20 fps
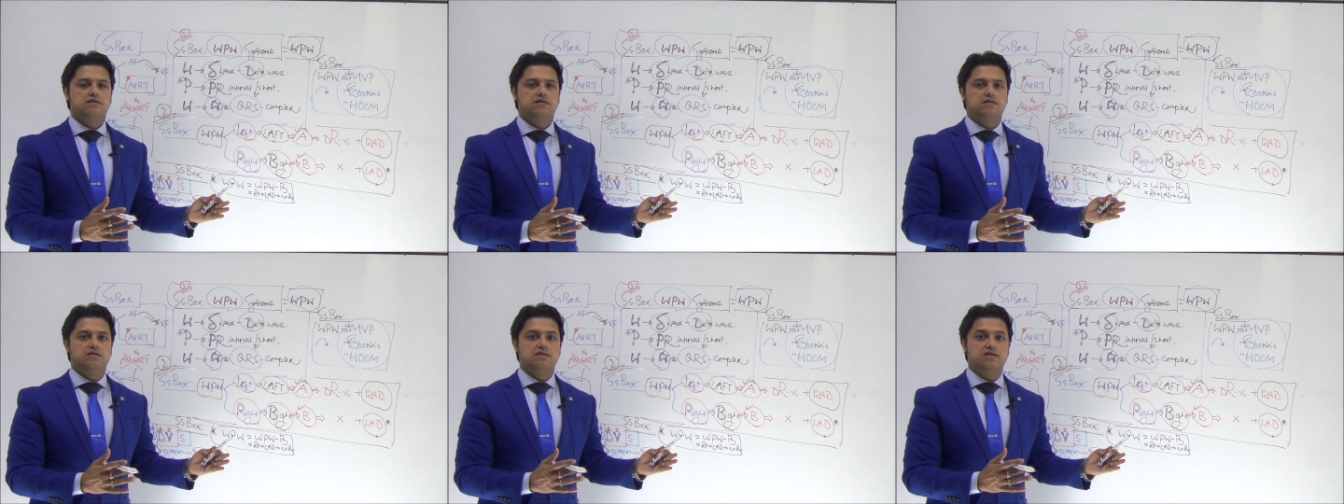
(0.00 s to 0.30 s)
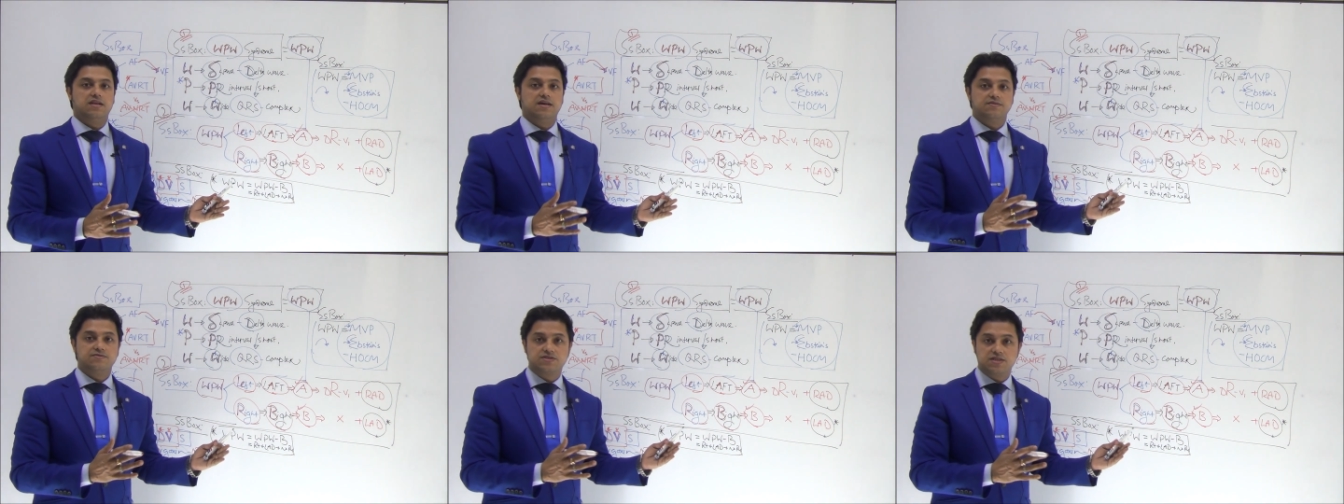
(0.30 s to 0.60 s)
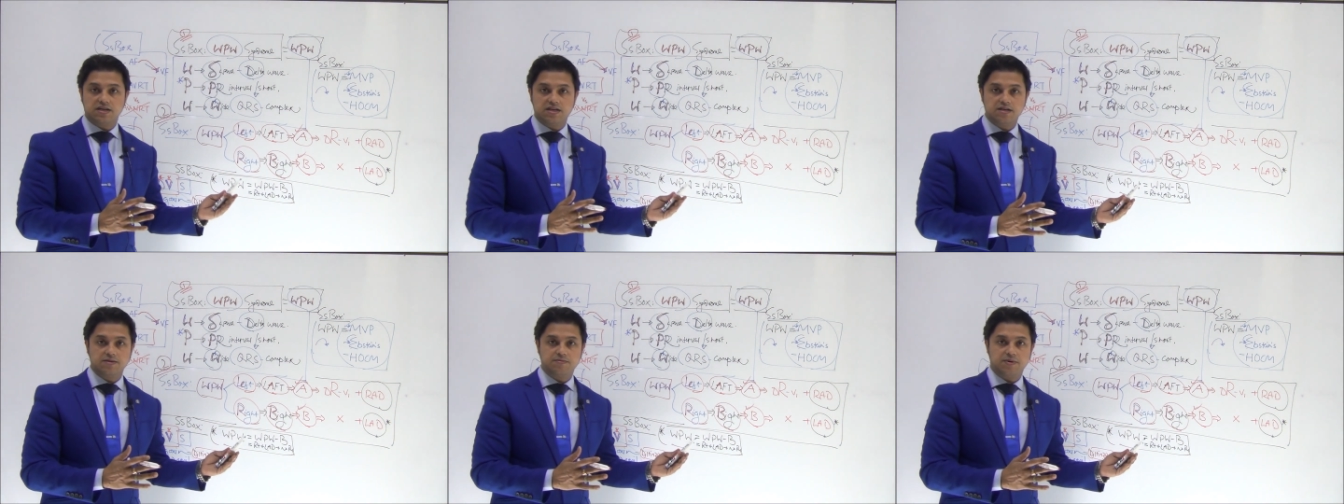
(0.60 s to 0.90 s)

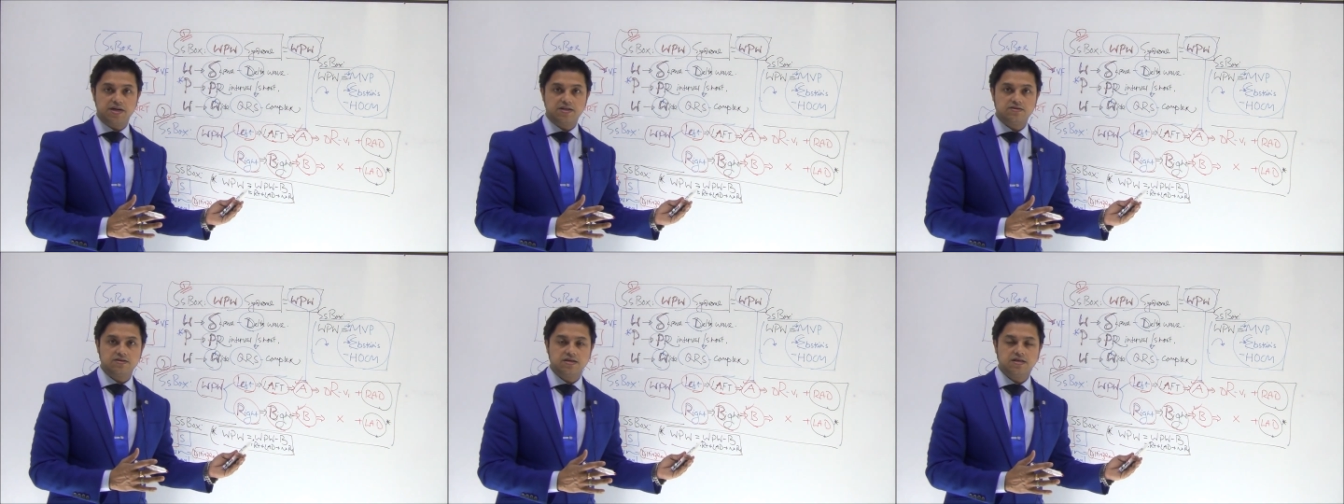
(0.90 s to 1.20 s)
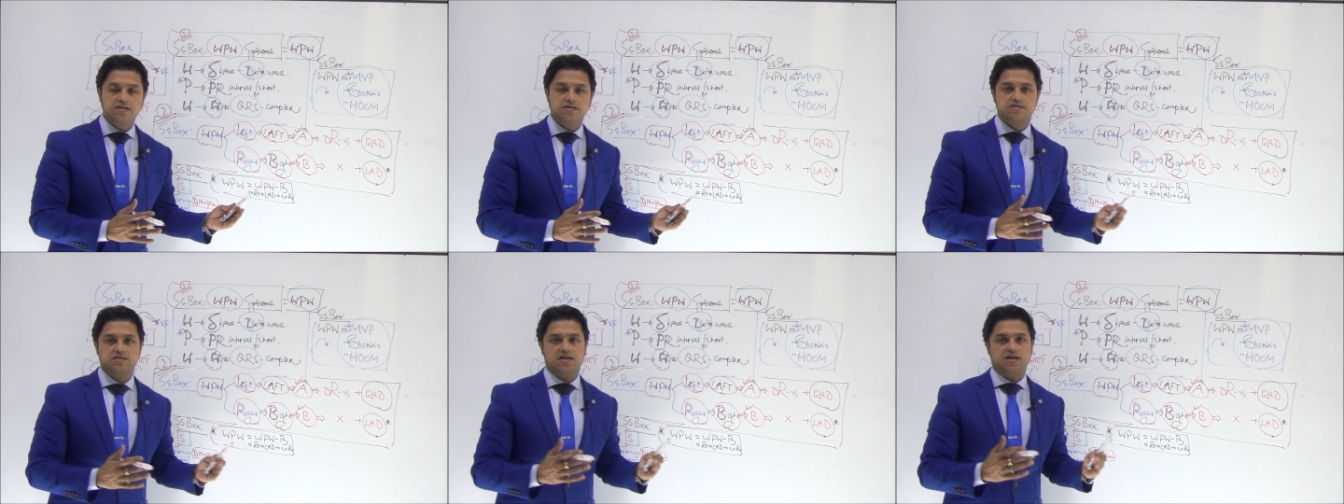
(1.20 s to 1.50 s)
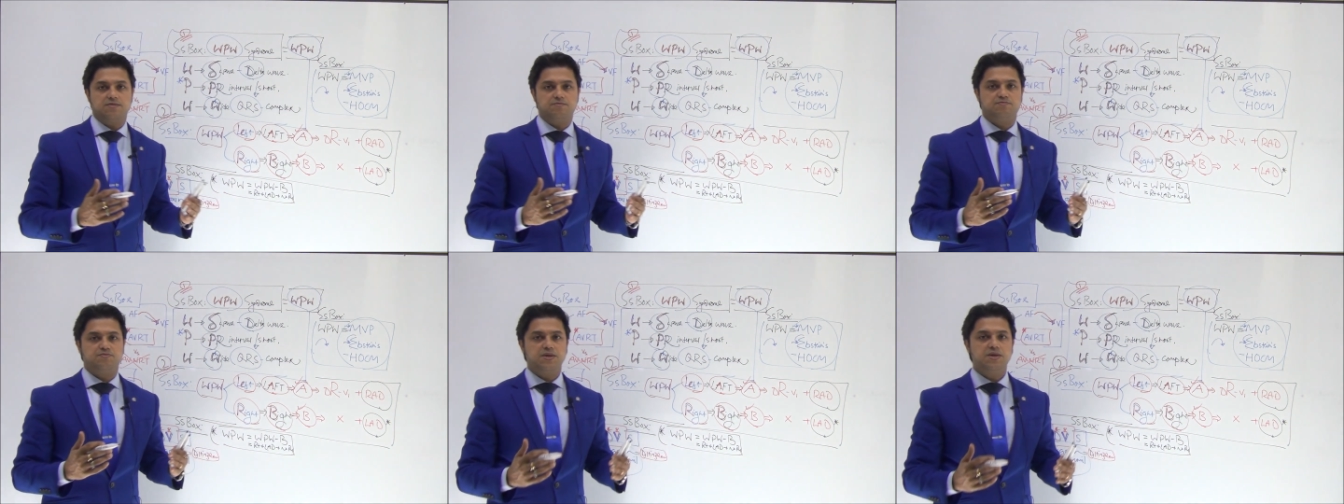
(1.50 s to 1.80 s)
left-sided pathway.
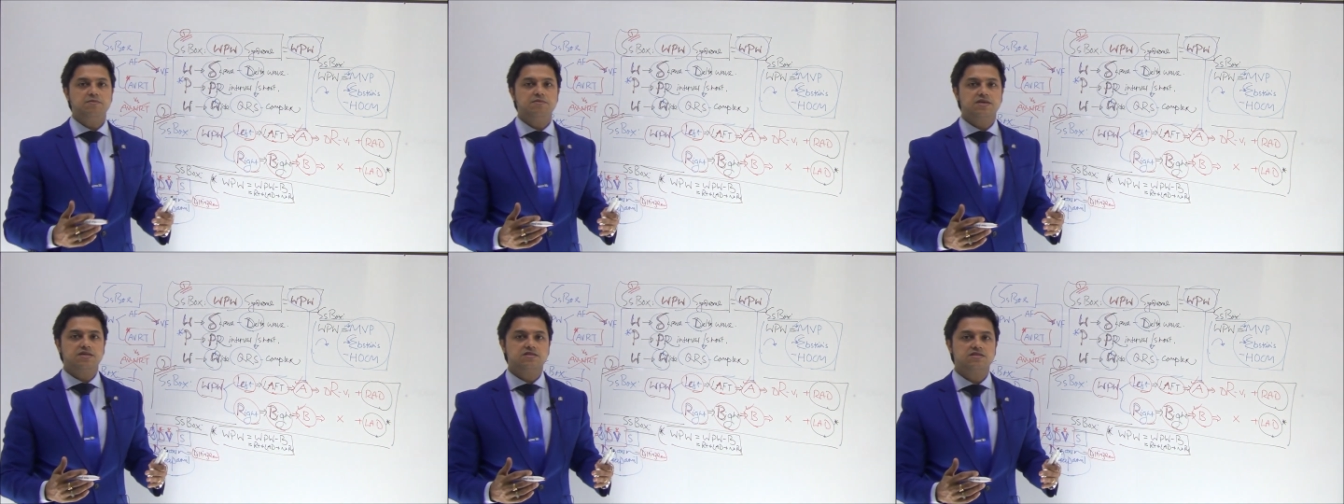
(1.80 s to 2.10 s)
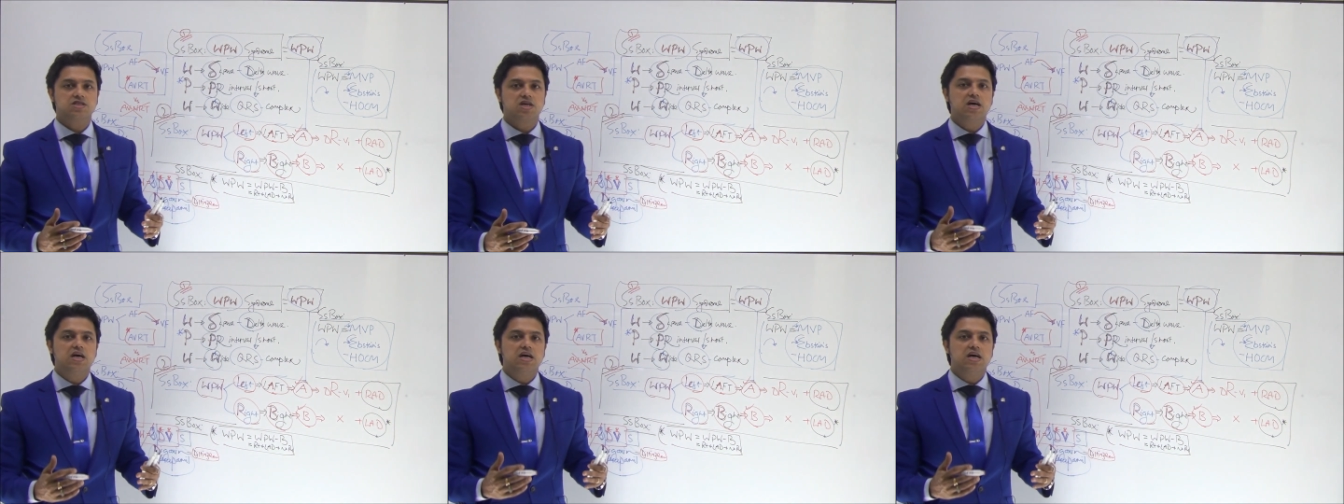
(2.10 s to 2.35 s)
Type B means